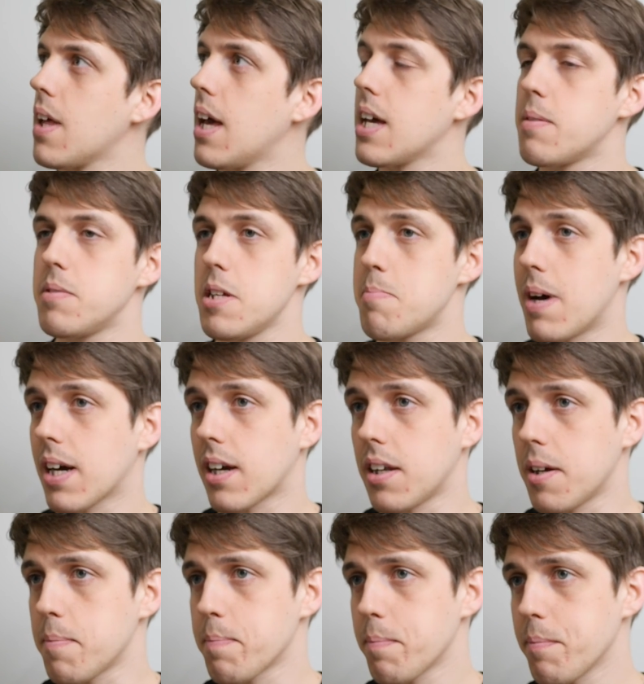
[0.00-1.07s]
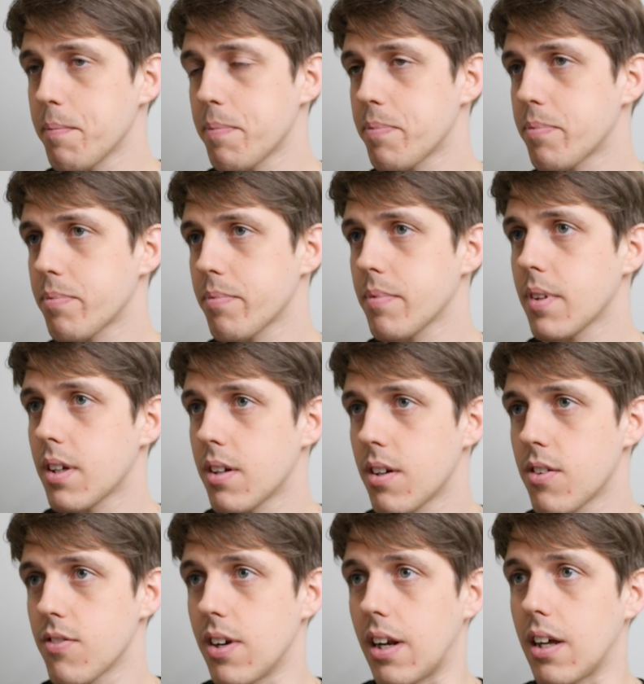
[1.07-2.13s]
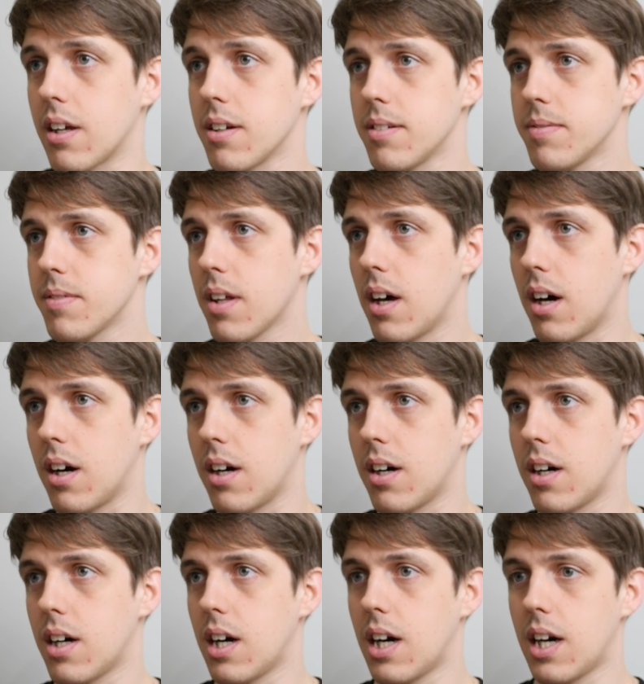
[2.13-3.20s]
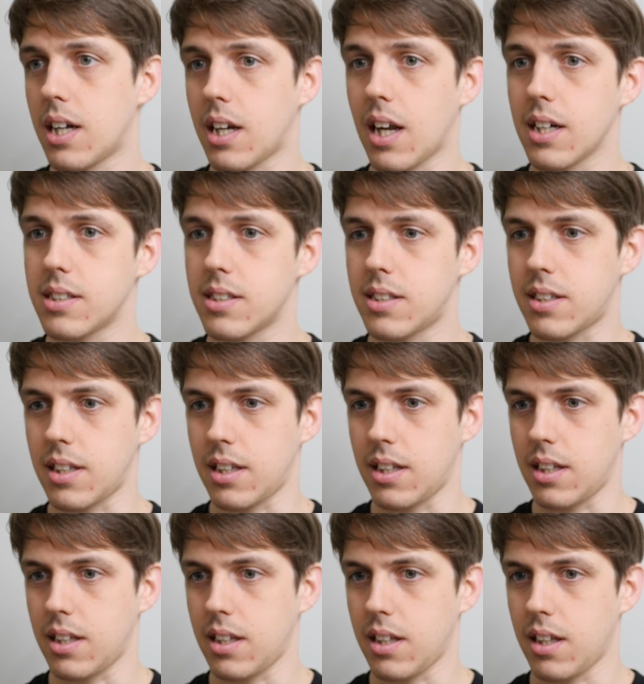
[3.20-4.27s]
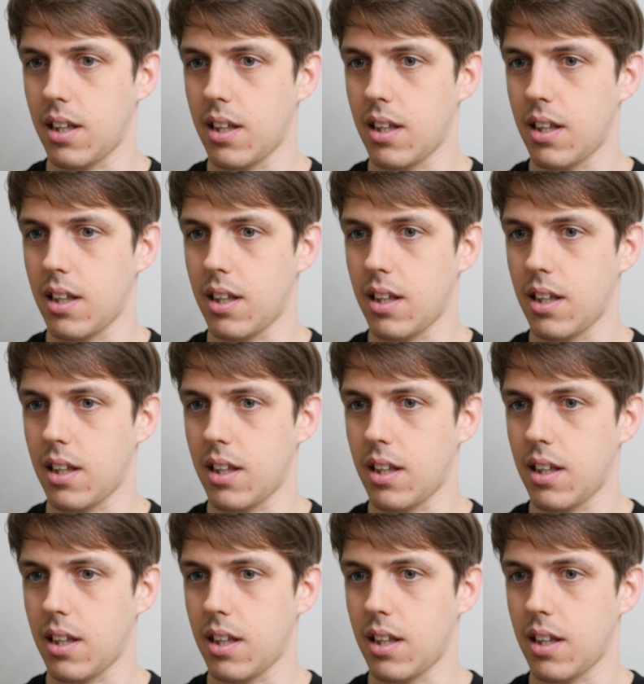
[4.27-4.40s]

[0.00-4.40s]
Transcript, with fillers: AMD back in it. Really, I'd like to see